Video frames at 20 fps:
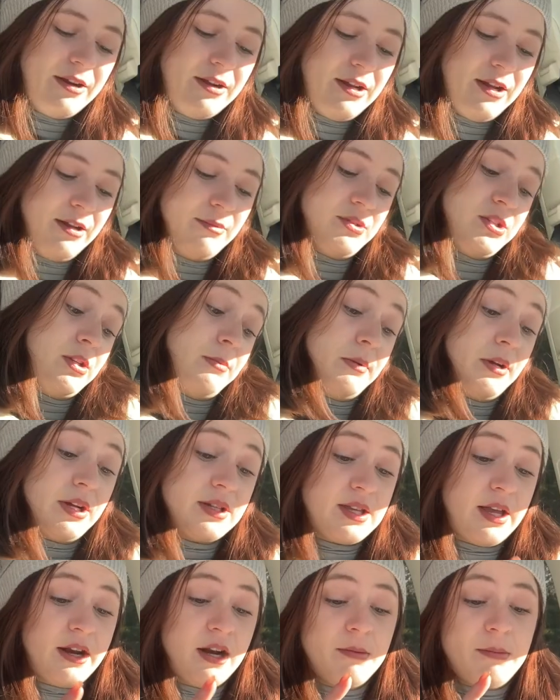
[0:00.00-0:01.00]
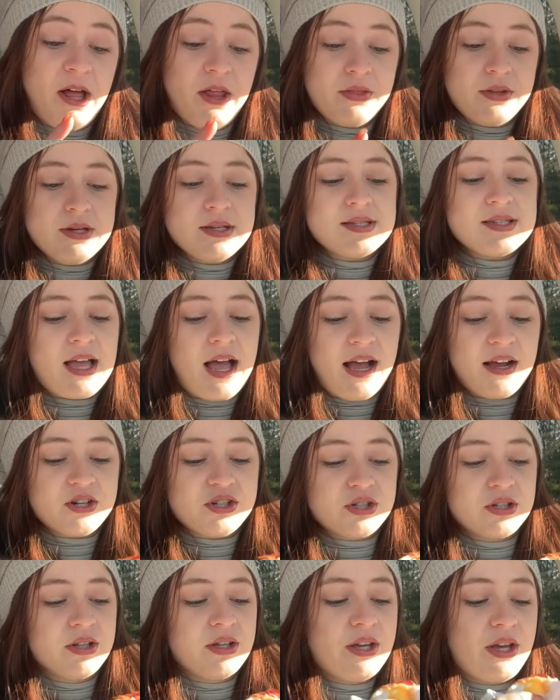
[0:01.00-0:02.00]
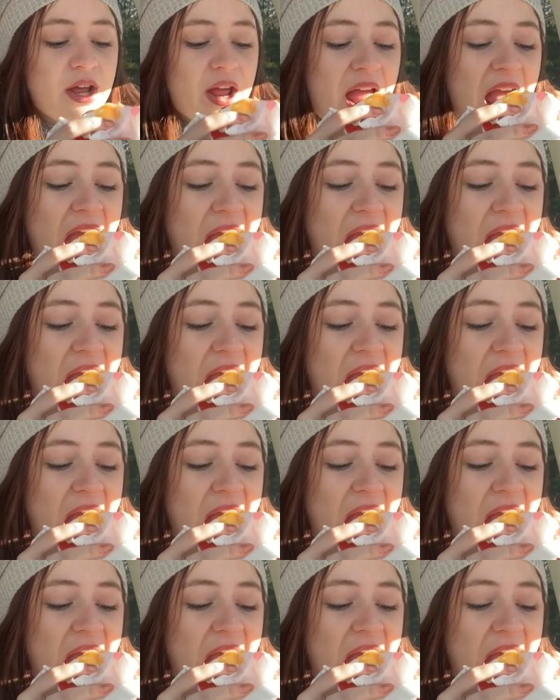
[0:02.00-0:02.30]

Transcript: I am super excited about this, actually.